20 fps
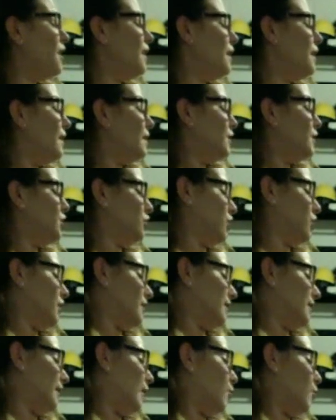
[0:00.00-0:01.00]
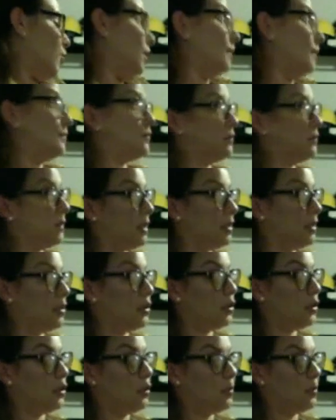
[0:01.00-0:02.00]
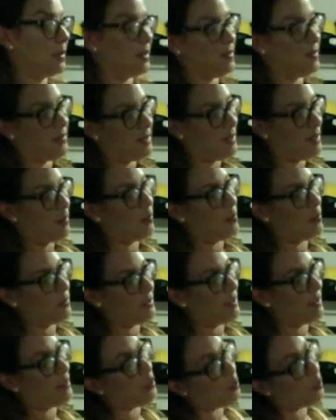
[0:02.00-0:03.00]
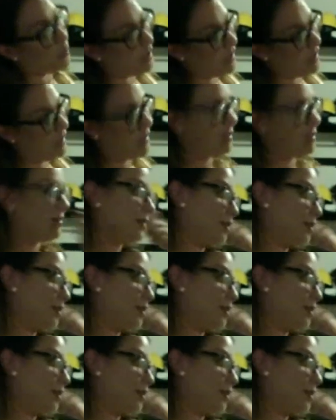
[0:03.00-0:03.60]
starts at what? 2, but it really moves at 3. So